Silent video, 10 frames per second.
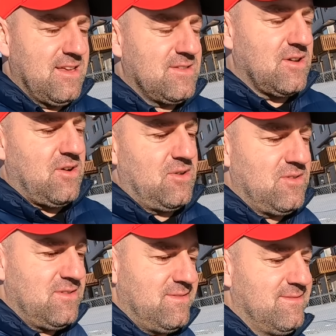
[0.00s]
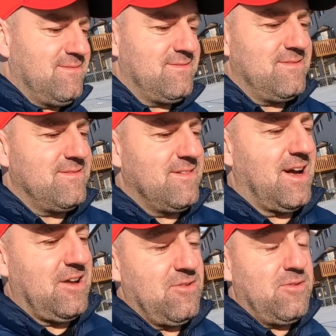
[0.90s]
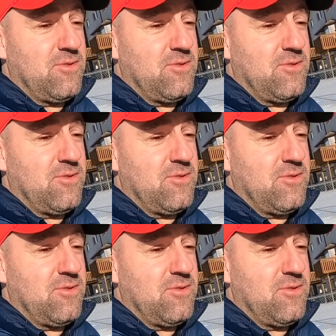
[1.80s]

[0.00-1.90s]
So I do.